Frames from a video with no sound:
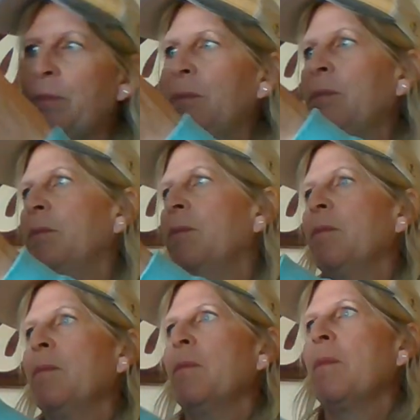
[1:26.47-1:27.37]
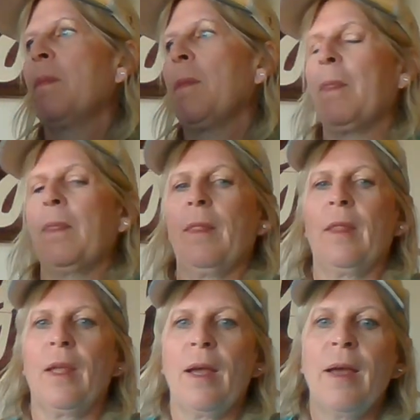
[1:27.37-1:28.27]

(silence)